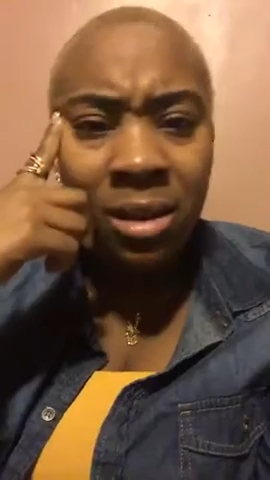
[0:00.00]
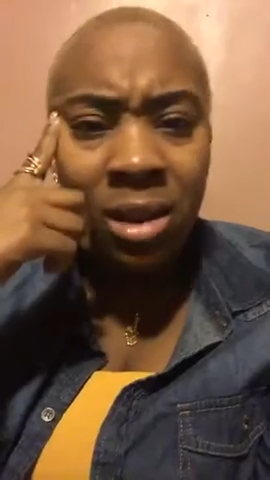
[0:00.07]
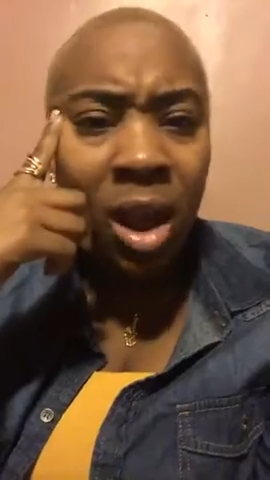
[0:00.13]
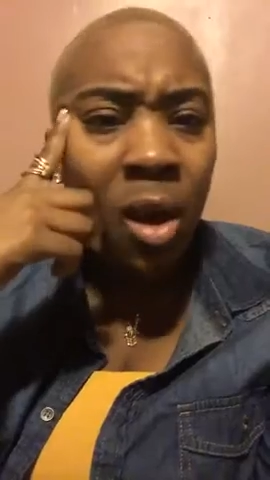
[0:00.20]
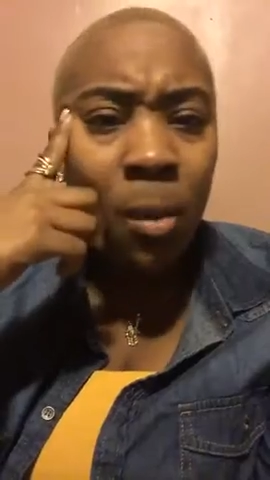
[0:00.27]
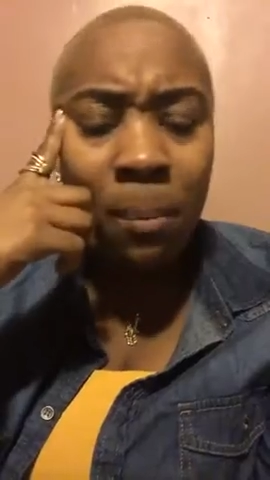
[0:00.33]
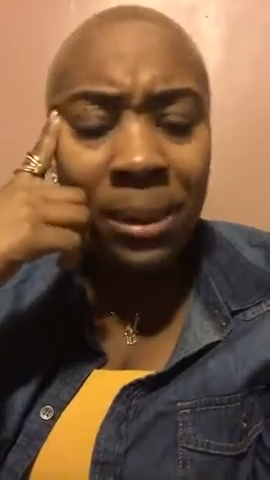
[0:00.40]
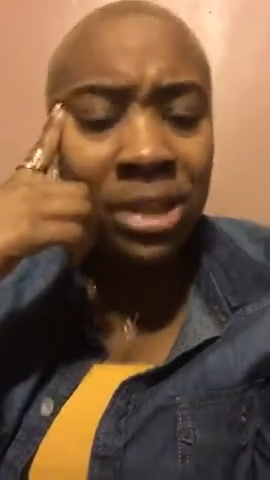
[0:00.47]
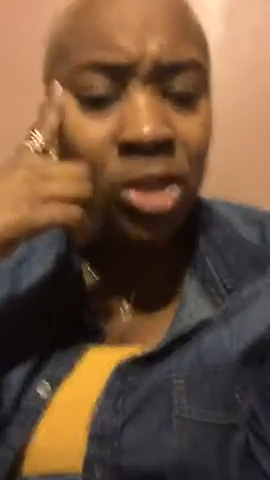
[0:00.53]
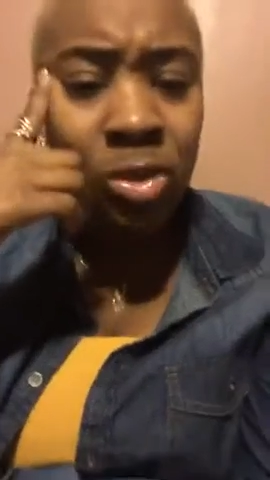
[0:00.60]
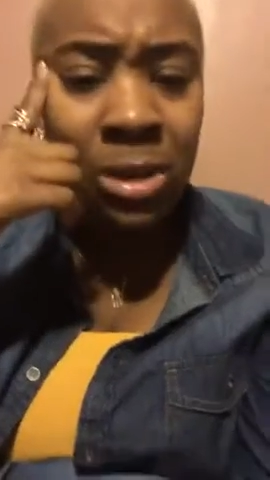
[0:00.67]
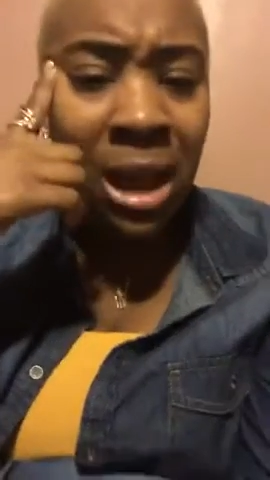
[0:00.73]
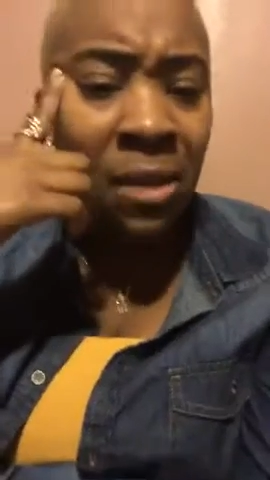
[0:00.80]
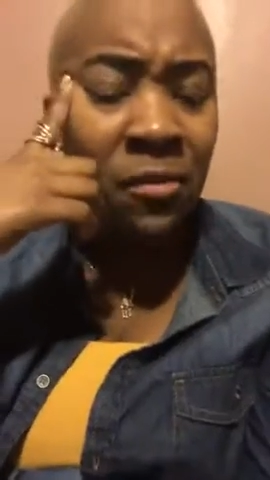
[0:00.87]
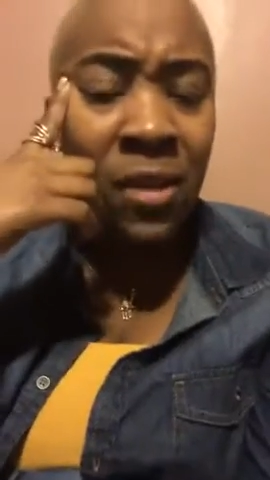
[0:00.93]
No, bitch,
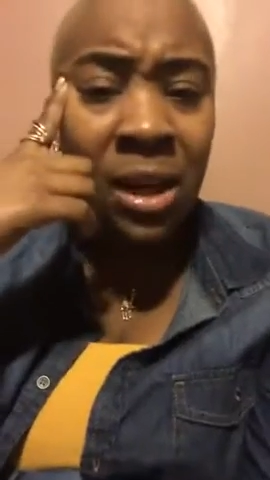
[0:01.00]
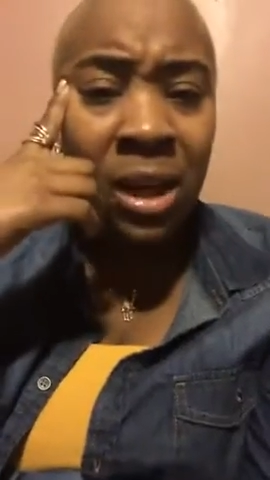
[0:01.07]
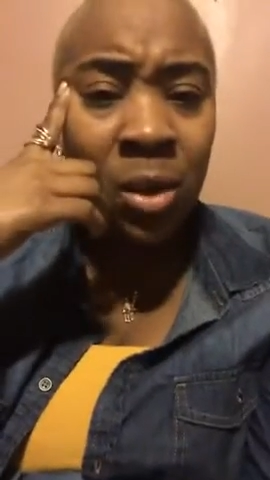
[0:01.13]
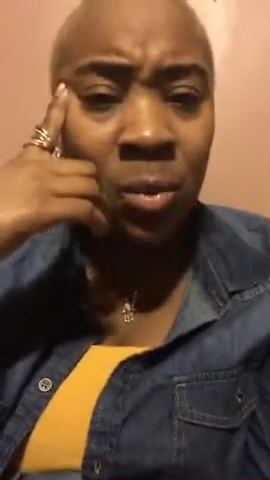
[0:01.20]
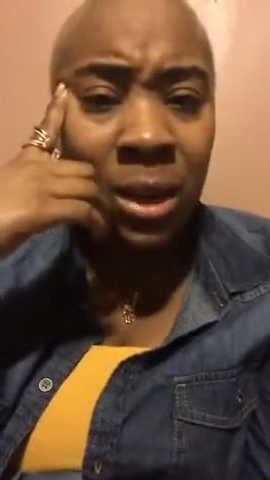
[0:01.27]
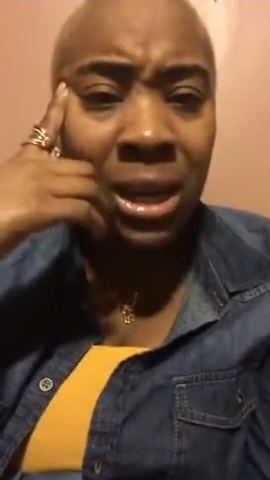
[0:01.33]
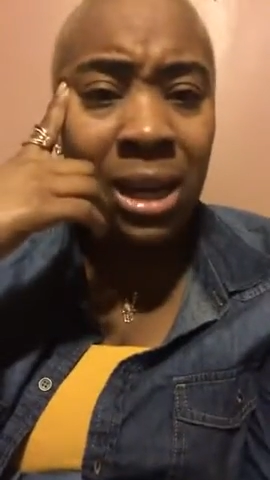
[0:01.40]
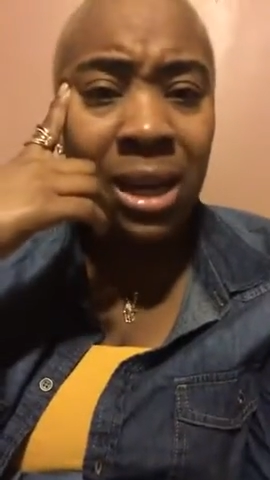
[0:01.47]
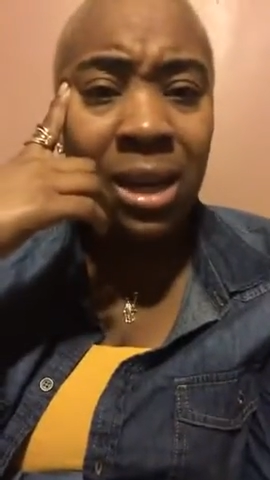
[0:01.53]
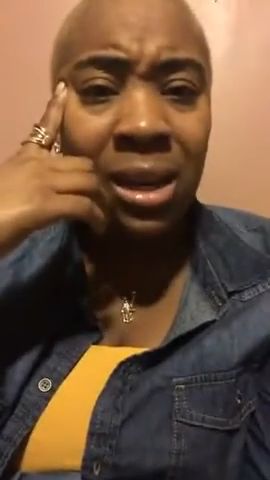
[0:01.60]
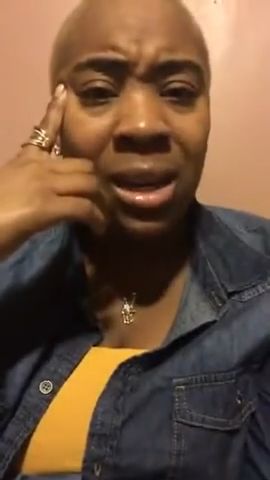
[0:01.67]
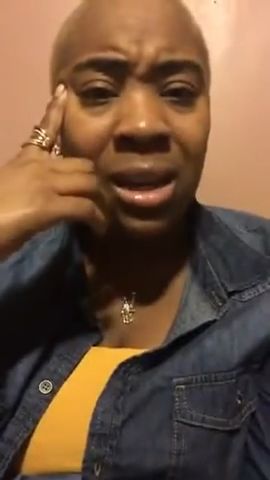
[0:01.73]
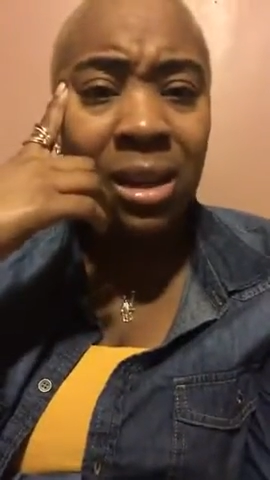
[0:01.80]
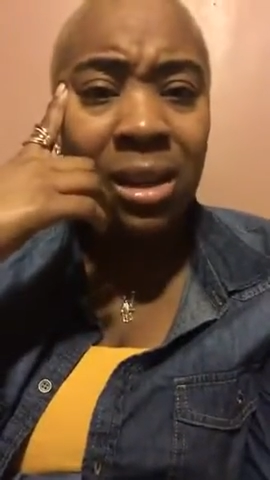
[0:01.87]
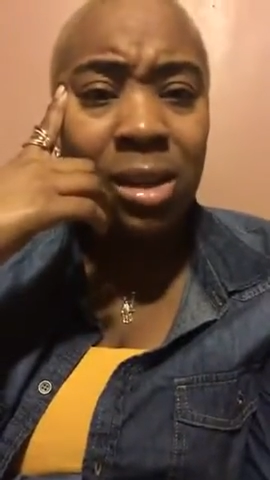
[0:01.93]
you're not fucking
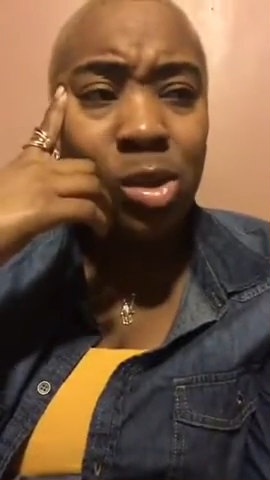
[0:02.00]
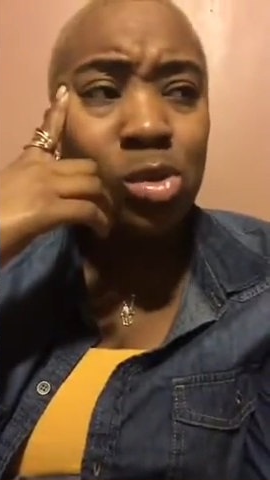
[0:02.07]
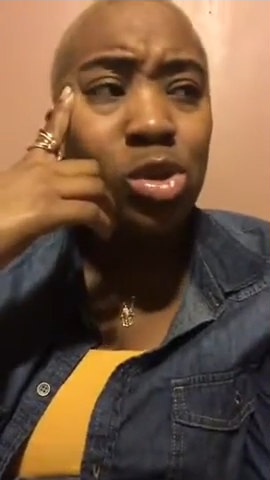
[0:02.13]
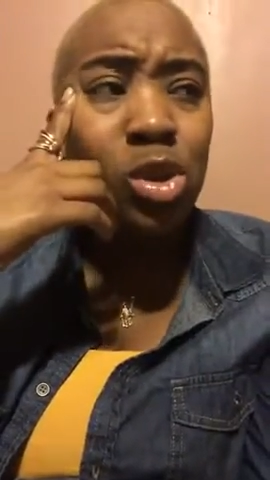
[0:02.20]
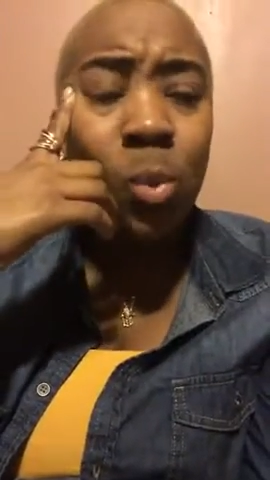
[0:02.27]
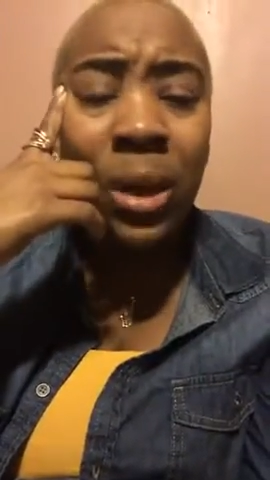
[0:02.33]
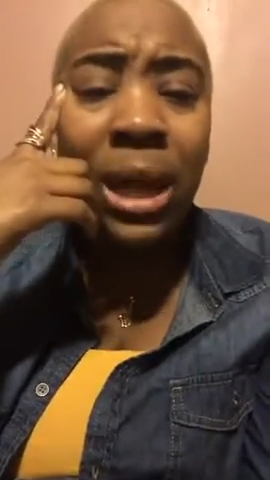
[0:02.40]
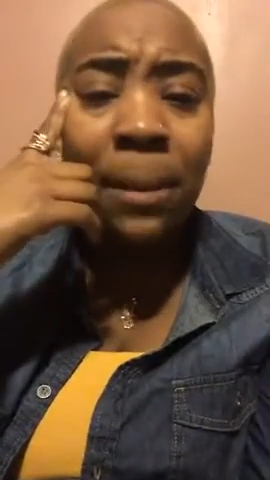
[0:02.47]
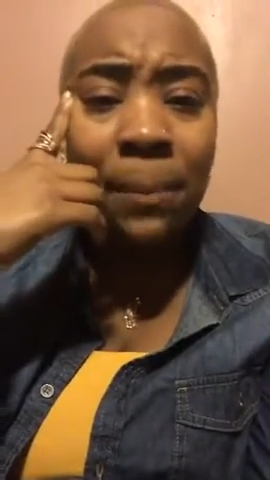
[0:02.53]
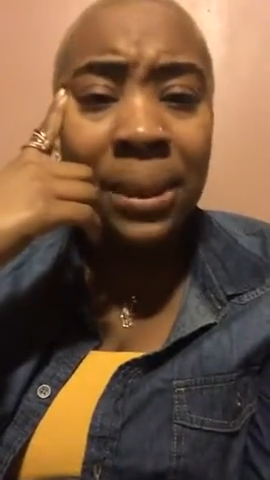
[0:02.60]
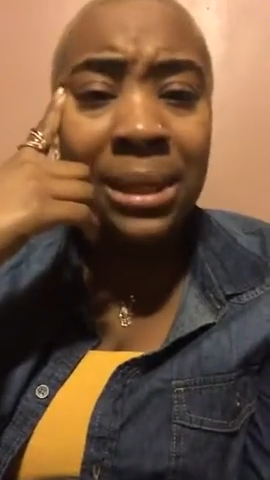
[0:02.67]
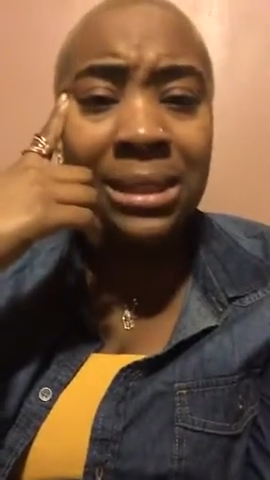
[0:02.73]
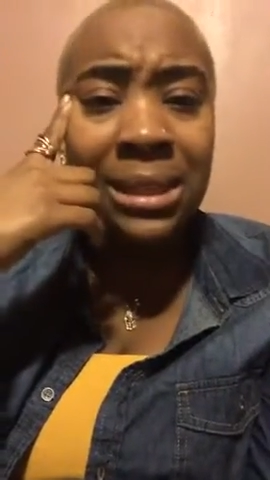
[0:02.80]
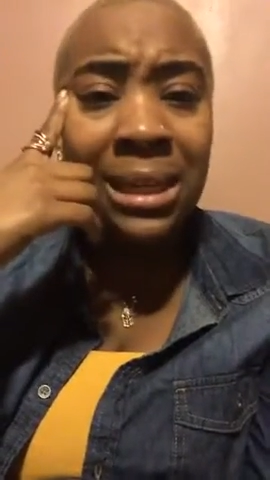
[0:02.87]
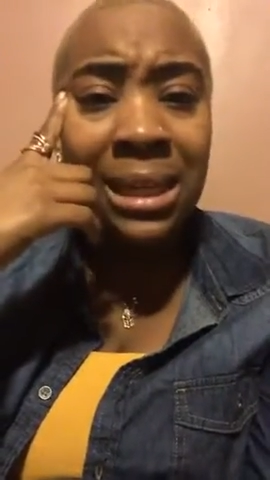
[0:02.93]
winning. You's a weak
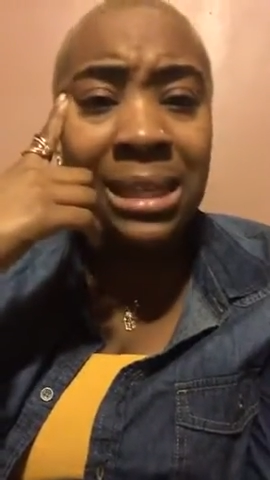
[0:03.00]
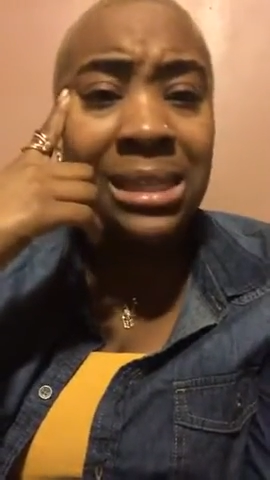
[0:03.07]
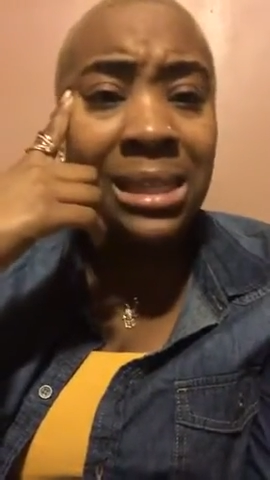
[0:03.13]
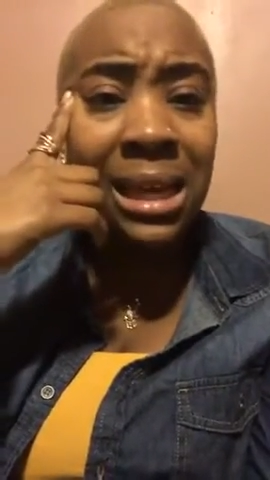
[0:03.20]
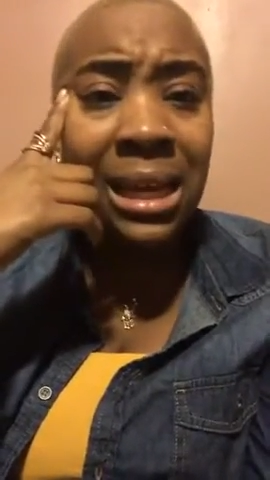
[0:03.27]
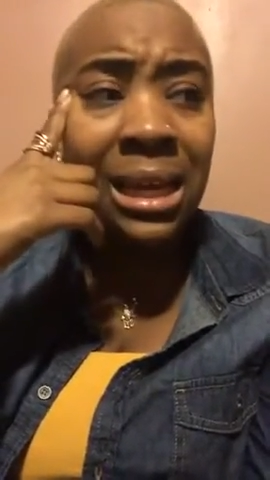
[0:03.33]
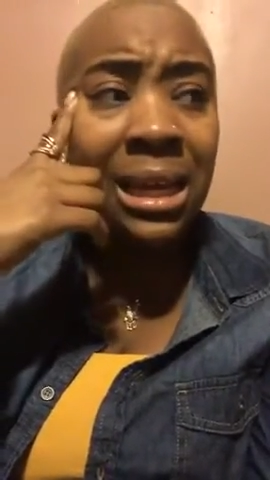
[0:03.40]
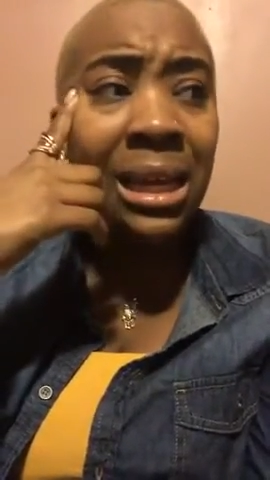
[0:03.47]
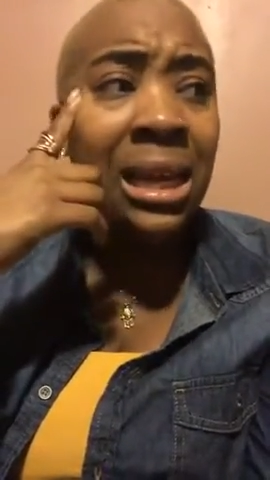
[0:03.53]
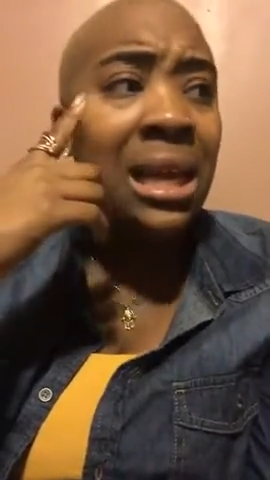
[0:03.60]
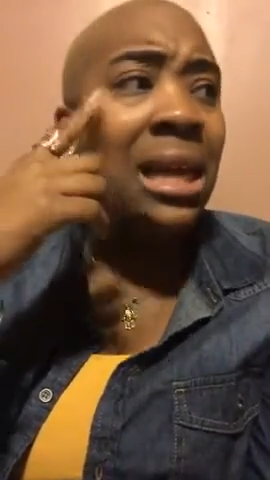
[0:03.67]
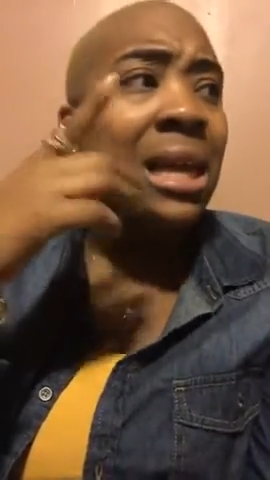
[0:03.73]
bitch. And this nigga